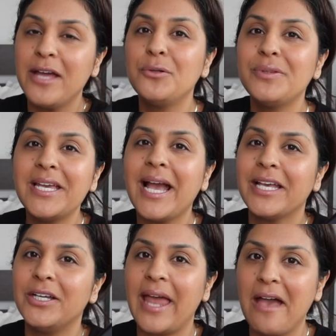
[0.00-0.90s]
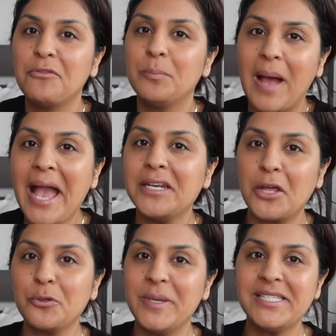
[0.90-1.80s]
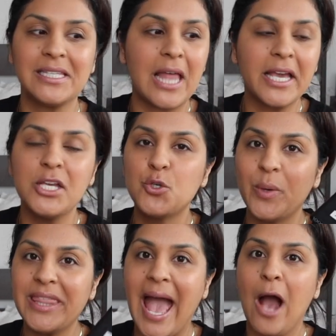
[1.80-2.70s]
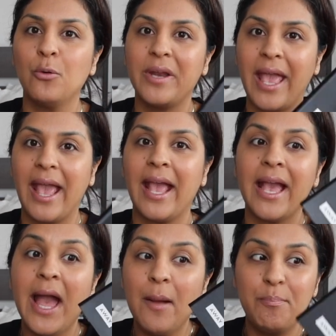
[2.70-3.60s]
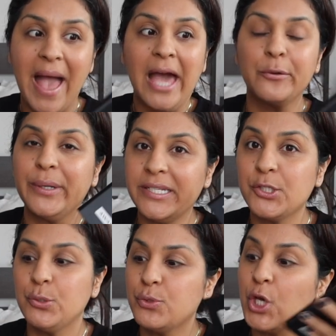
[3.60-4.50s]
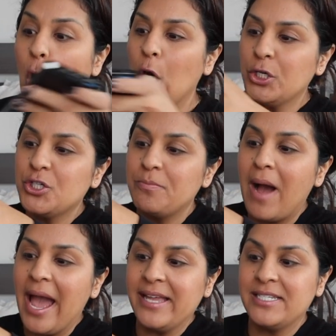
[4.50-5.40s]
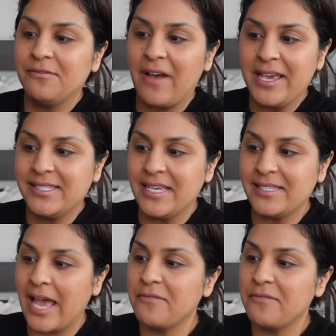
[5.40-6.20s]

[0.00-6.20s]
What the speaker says: I don't think I could ever buy another piece of luggage without a battery to charge my devices.